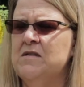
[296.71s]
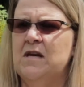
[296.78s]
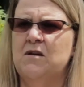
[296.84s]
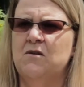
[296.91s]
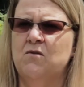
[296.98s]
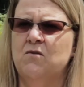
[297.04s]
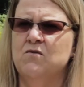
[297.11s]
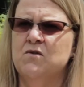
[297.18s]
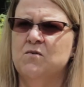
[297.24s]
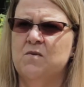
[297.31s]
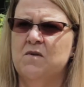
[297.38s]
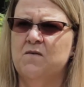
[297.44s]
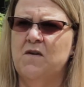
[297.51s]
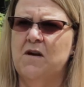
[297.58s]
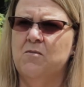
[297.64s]
diagnosed
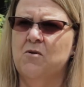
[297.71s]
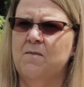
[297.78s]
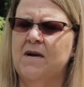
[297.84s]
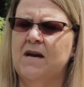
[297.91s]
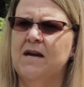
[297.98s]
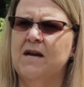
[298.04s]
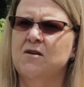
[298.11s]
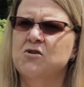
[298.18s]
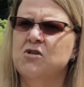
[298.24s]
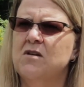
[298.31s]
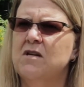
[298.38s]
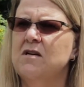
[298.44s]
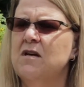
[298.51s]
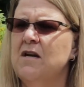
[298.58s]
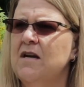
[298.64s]
with
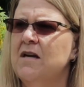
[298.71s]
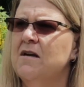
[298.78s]
fibromyalgia